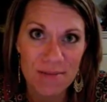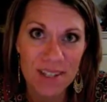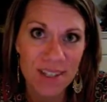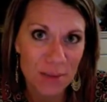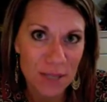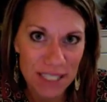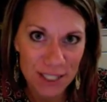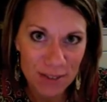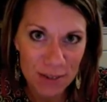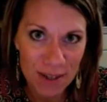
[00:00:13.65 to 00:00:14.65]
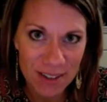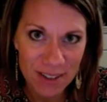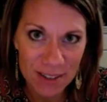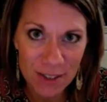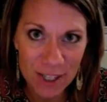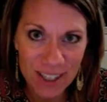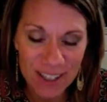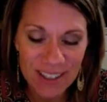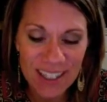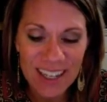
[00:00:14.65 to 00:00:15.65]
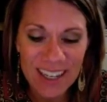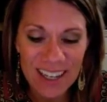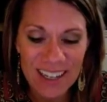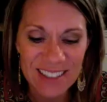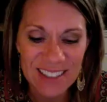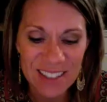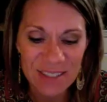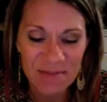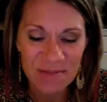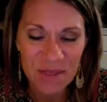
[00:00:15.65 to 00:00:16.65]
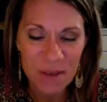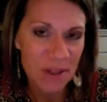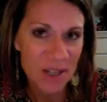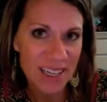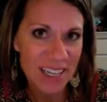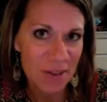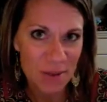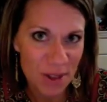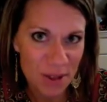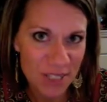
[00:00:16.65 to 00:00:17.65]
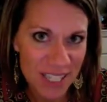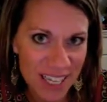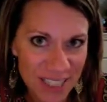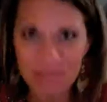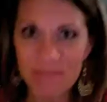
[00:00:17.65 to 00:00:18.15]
adopt an HIV positive child and whatnot here with you today.